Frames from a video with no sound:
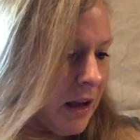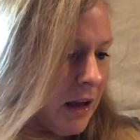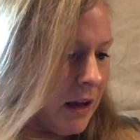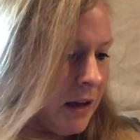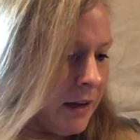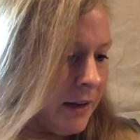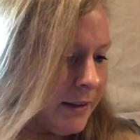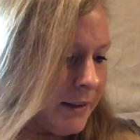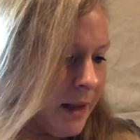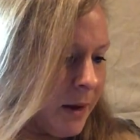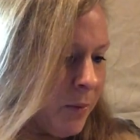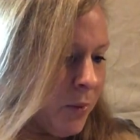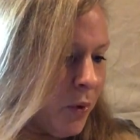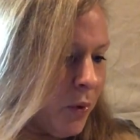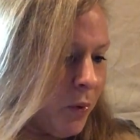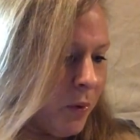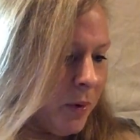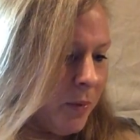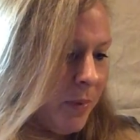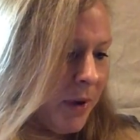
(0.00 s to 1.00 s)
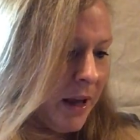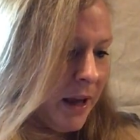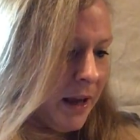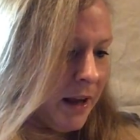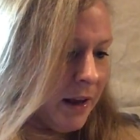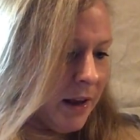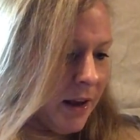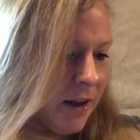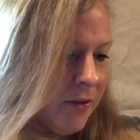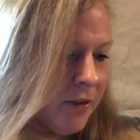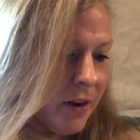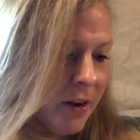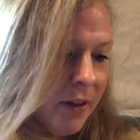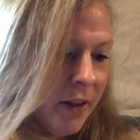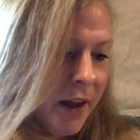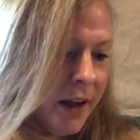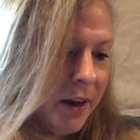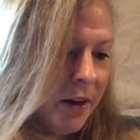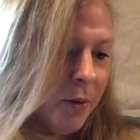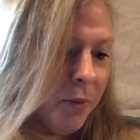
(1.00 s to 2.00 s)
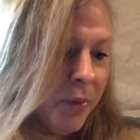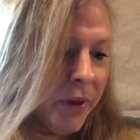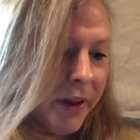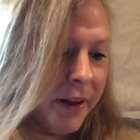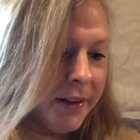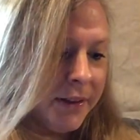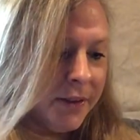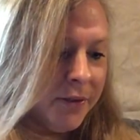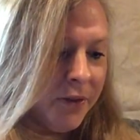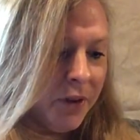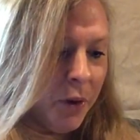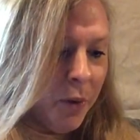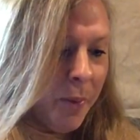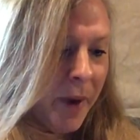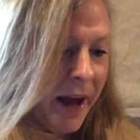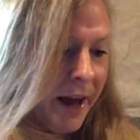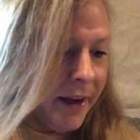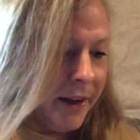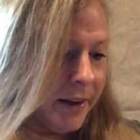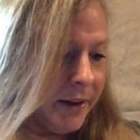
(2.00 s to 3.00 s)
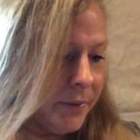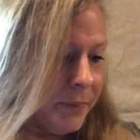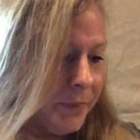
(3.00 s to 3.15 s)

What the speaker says: An example would be if a client complains of low back